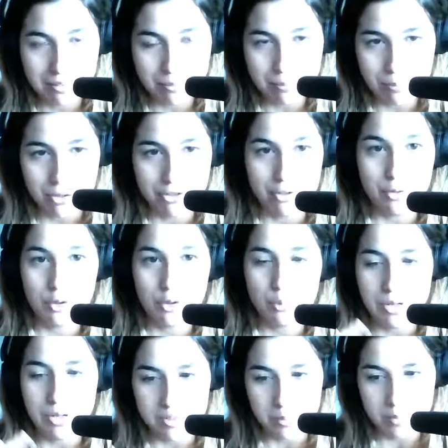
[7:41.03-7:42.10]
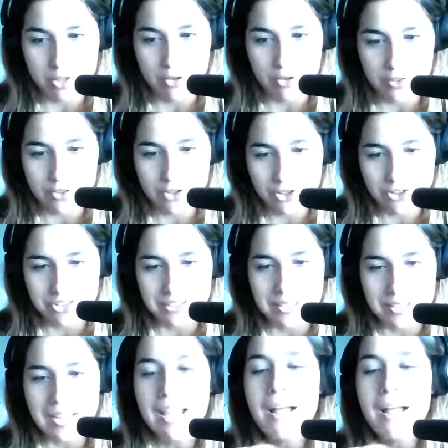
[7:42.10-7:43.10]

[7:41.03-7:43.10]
person expresses himself externally.